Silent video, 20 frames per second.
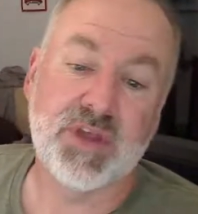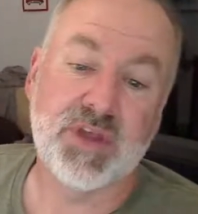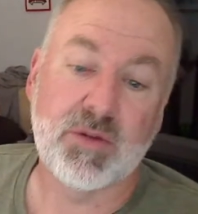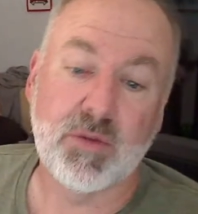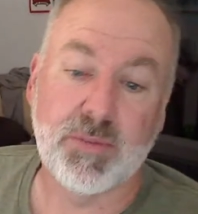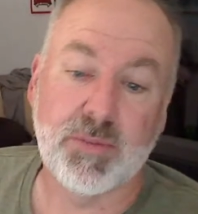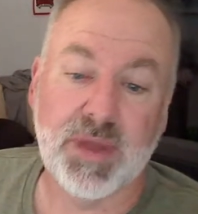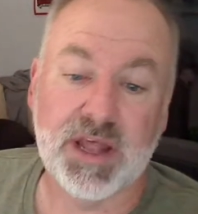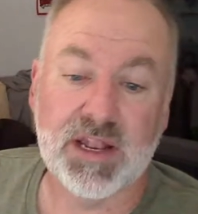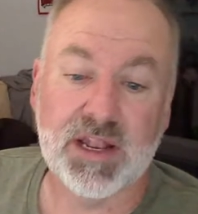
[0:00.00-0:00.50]
they
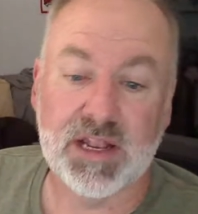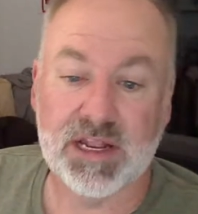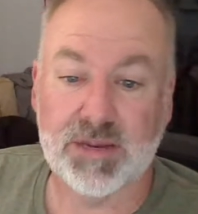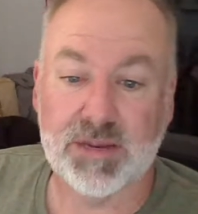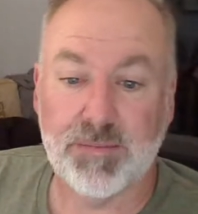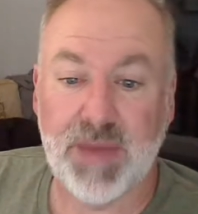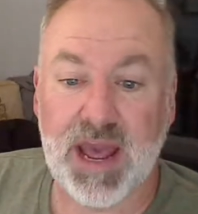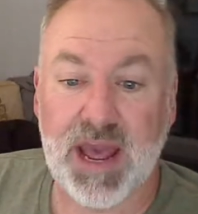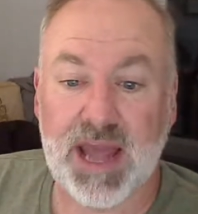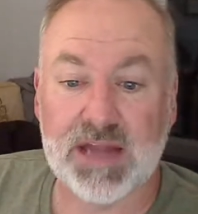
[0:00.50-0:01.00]
were
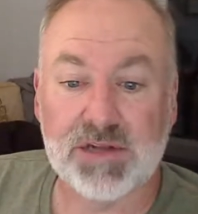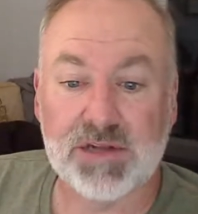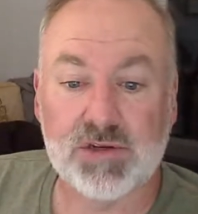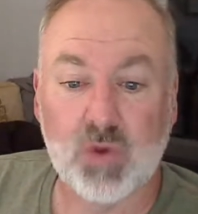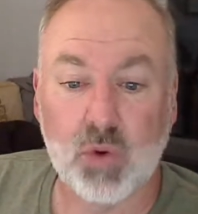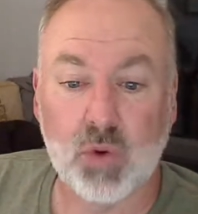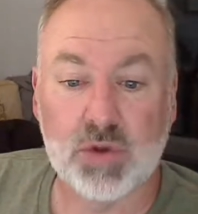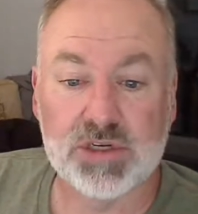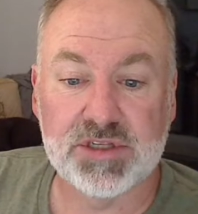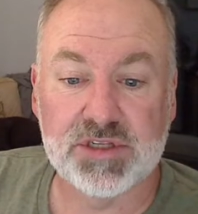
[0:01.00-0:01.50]
pedaling back
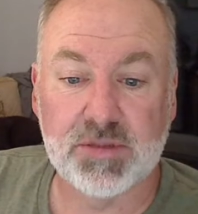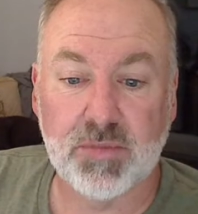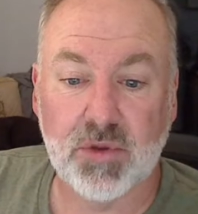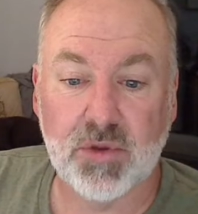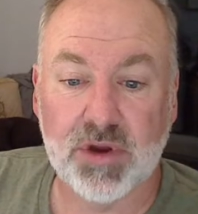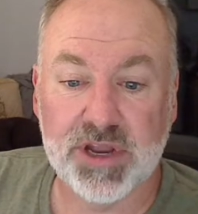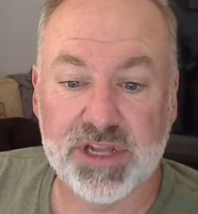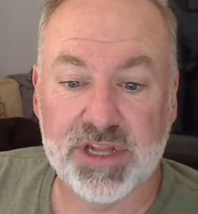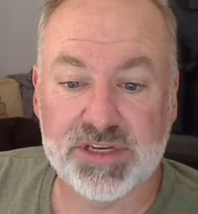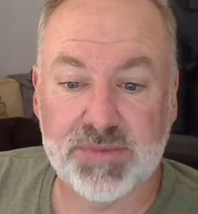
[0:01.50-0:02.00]
towards the
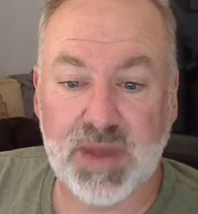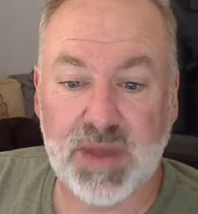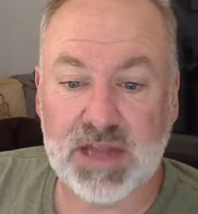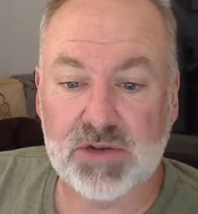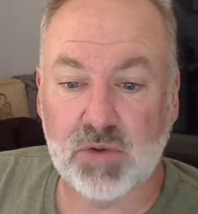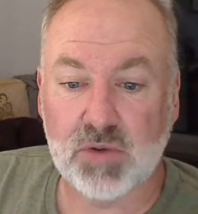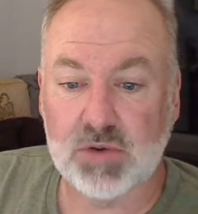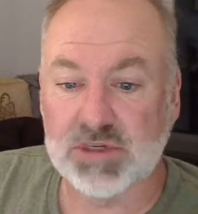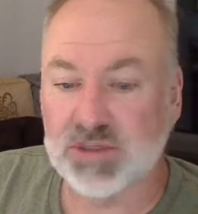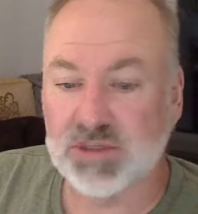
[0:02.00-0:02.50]
bridge,
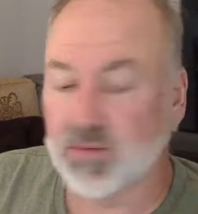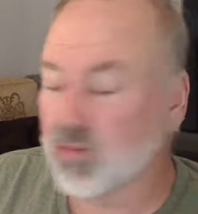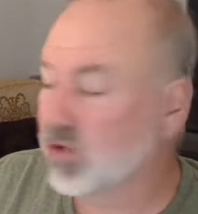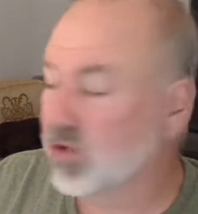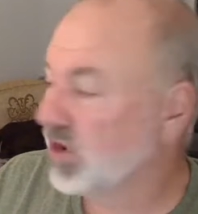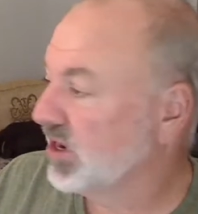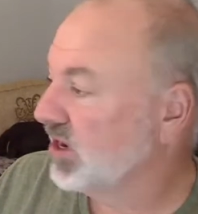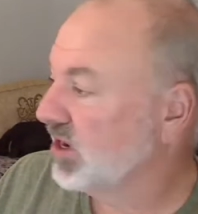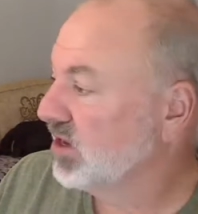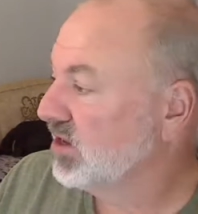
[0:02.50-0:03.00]
back towards the
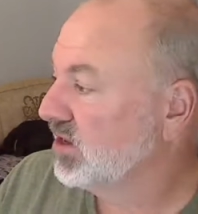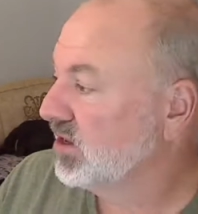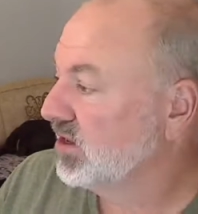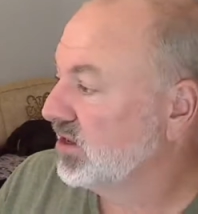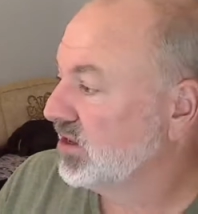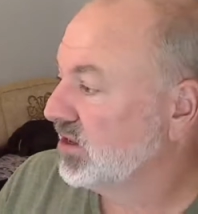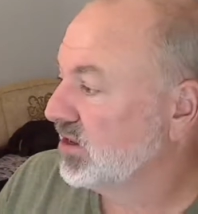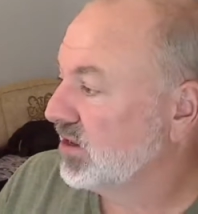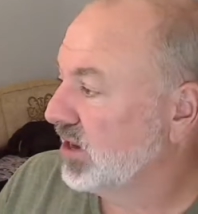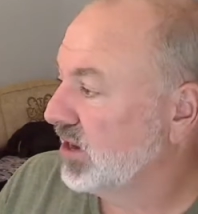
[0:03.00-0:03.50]
marina
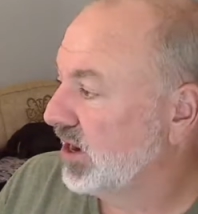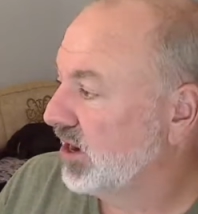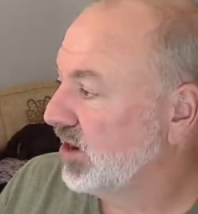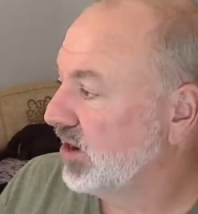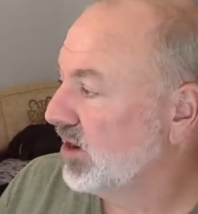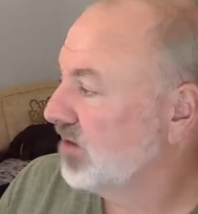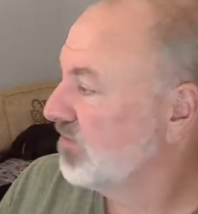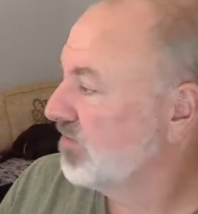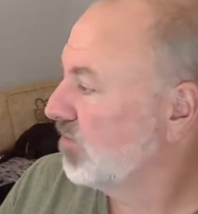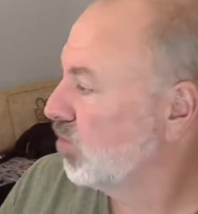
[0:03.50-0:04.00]

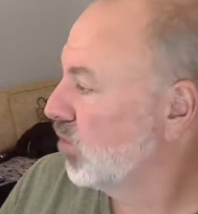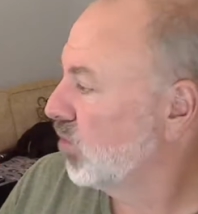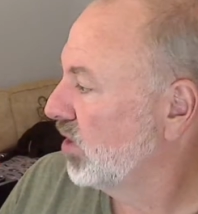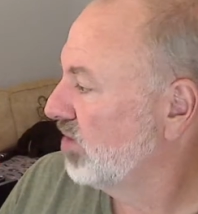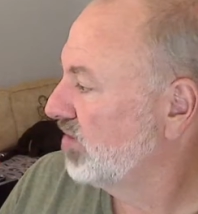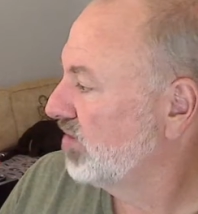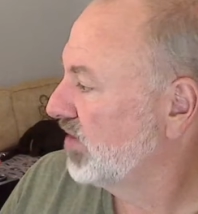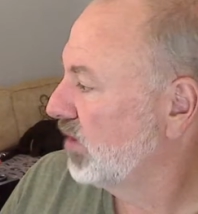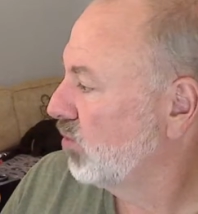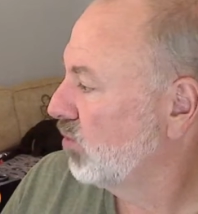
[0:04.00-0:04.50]
area from
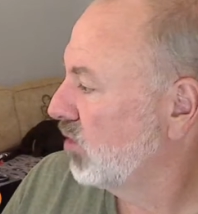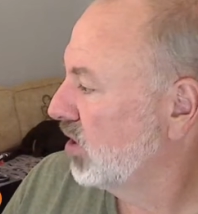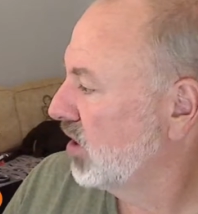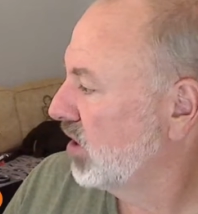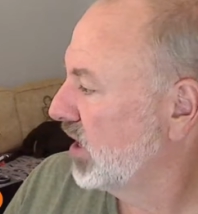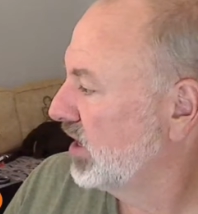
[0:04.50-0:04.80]
wherever they were.